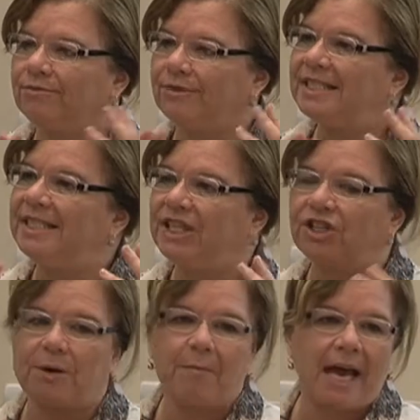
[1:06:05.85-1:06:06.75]

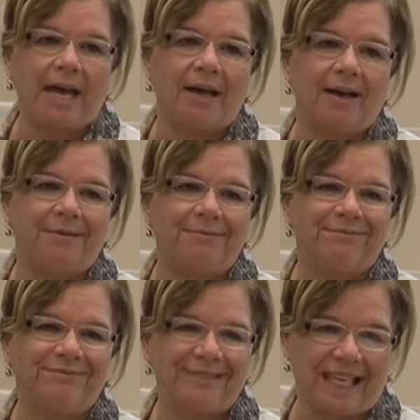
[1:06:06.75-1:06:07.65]
decision maker
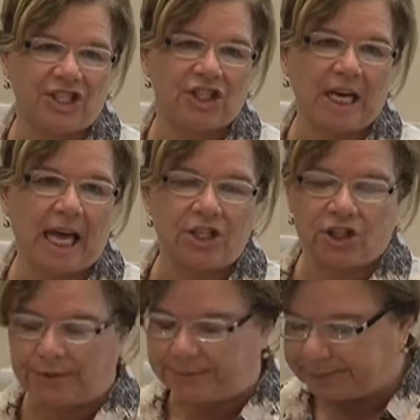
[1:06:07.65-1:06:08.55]

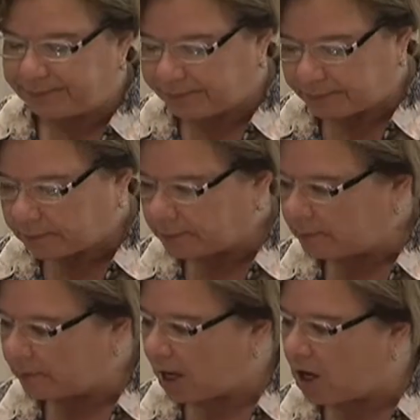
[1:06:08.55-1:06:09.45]
legislation.
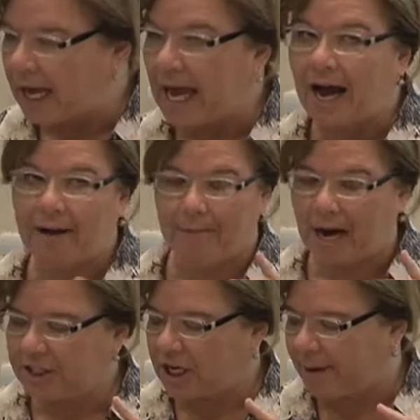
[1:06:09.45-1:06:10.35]
Okay, my
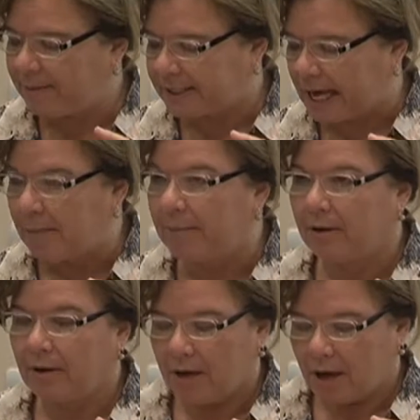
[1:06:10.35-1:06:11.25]
time is up.
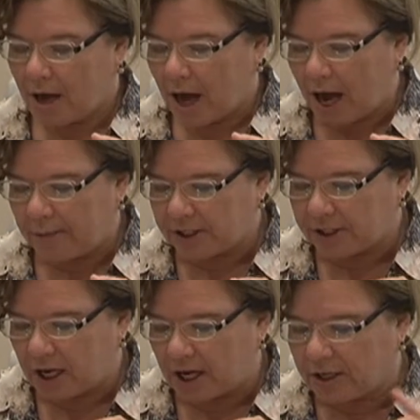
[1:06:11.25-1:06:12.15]
I'm
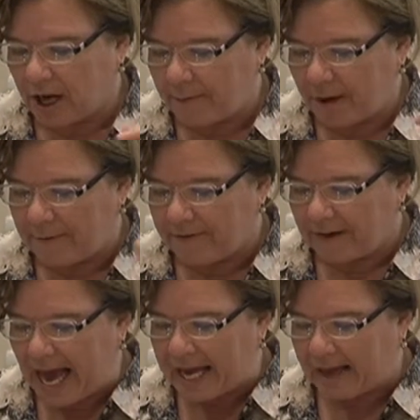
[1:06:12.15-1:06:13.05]

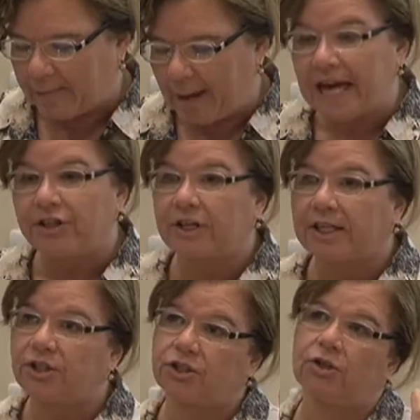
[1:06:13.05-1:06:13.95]
flagging
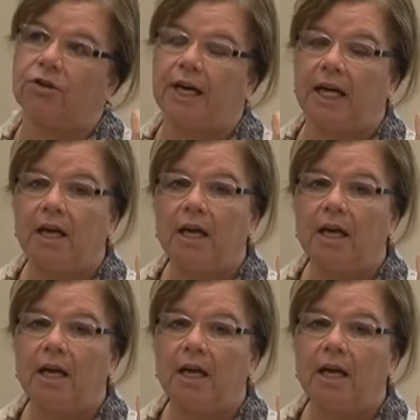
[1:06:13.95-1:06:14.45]
Patrick's story.